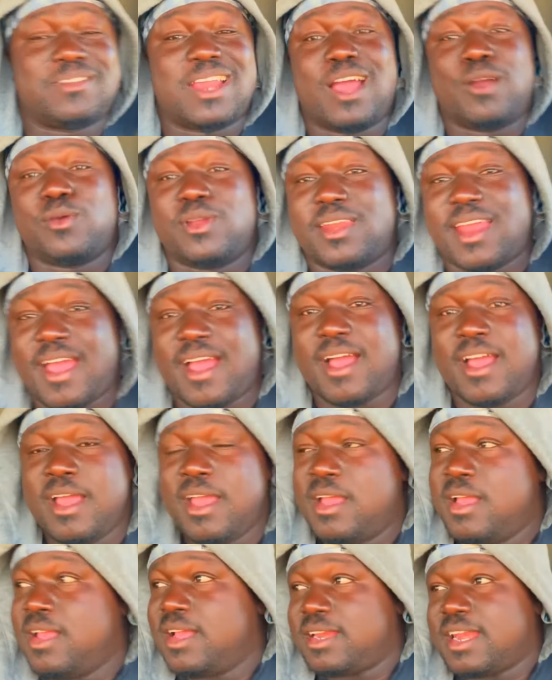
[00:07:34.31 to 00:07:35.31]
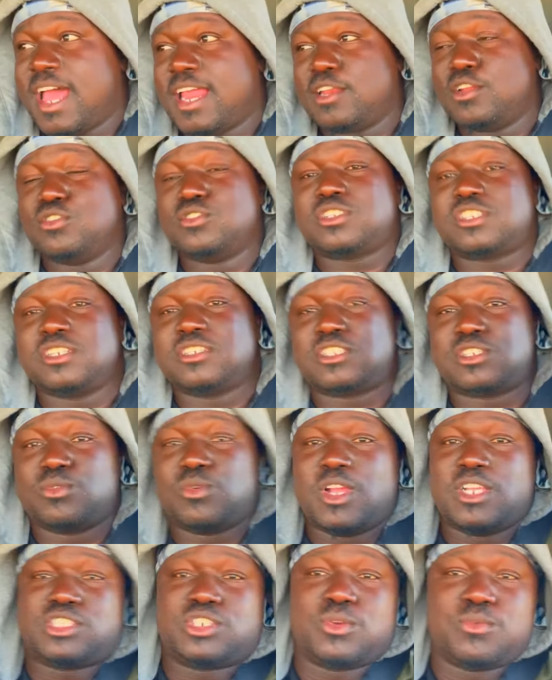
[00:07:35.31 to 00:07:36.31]
That way, that little
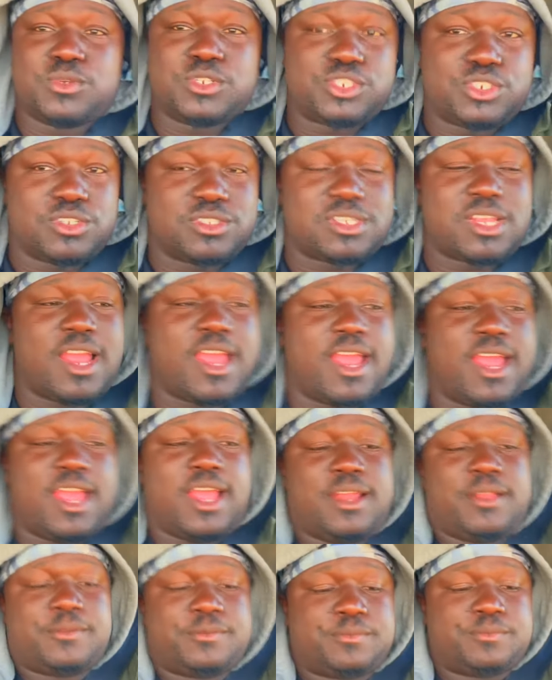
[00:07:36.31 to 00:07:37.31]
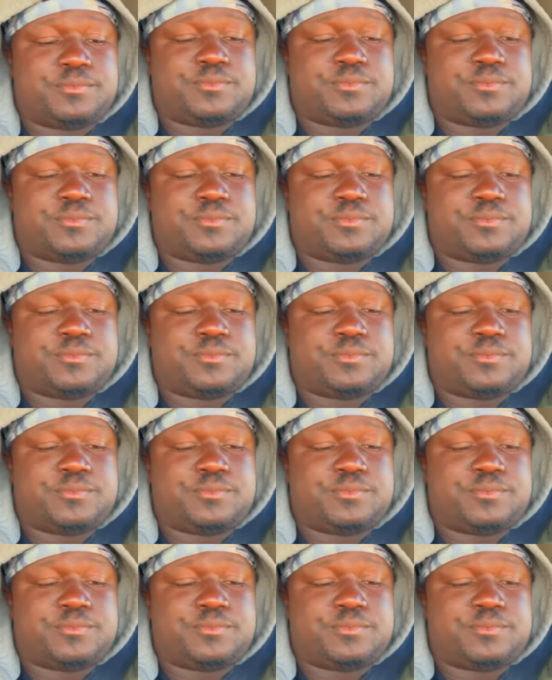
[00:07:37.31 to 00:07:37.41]
situation we just had